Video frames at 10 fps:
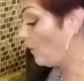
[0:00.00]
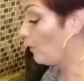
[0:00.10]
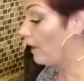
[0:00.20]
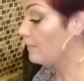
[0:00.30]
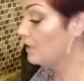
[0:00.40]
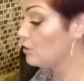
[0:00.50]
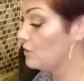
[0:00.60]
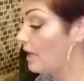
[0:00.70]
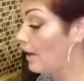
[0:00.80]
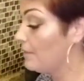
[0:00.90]
what I'm gonna do
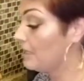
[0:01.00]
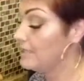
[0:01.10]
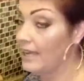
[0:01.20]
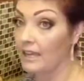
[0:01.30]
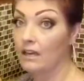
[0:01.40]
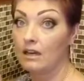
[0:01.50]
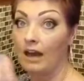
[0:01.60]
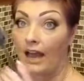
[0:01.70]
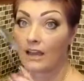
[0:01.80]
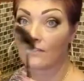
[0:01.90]
is
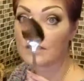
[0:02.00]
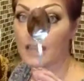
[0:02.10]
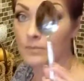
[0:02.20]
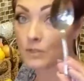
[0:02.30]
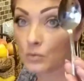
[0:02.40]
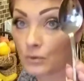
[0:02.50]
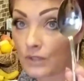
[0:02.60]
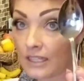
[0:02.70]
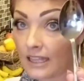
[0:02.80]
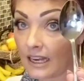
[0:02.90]
I have a tablespoon
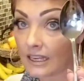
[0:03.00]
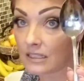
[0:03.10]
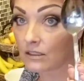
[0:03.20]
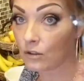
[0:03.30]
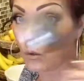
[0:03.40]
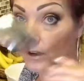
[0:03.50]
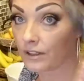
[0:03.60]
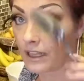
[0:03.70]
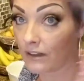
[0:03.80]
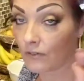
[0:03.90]
like that. It has a little oil
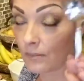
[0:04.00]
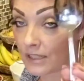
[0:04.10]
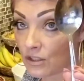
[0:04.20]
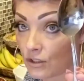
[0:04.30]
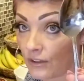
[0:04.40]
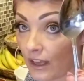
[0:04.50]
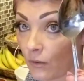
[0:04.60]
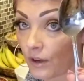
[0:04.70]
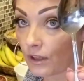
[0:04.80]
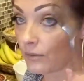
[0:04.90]
on it from me stirring that
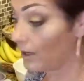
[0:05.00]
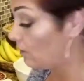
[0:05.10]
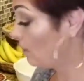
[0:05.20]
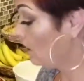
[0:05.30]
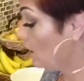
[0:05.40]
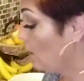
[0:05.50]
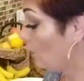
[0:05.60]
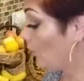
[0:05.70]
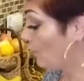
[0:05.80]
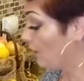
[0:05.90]
oil around
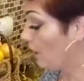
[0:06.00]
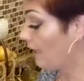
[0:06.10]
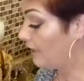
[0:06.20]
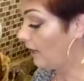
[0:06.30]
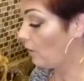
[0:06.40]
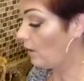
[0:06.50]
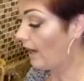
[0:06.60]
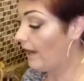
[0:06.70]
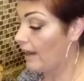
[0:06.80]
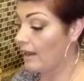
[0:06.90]
earlier. And now
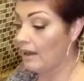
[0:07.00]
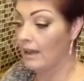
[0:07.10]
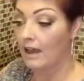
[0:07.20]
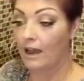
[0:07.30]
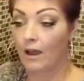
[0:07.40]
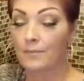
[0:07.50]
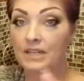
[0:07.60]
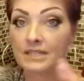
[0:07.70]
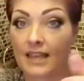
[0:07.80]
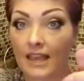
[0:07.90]
I'm
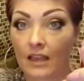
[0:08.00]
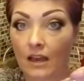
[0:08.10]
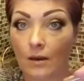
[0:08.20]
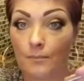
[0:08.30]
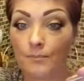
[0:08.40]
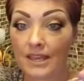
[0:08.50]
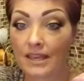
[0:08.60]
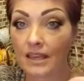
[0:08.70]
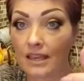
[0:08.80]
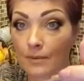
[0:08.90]
gonna take a
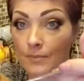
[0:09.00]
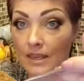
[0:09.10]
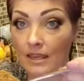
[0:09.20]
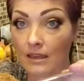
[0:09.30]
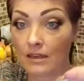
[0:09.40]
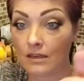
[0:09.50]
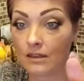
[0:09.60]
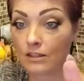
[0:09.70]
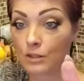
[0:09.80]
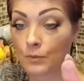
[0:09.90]
big heaping
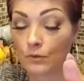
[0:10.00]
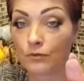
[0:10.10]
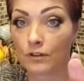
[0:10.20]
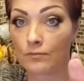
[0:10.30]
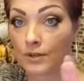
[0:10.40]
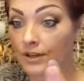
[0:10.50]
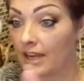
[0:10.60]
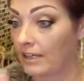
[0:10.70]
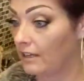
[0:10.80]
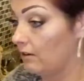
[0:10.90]
spoonful of
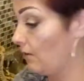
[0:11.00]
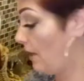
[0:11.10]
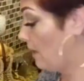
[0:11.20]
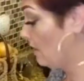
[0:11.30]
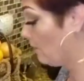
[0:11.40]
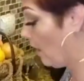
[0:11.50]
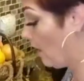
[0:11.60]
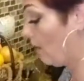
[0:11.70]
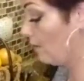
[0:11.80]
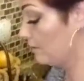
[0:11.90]
biryani, okay?
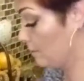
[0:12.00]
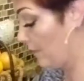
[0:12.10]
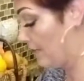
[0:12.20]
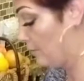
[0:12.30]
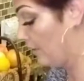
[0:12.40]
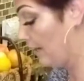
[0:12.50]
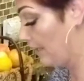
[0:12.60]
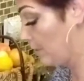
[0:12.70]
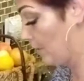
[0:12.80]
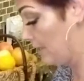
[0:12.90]
Biryani
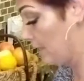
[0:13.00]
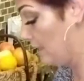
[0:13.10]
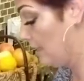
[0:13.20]
spice.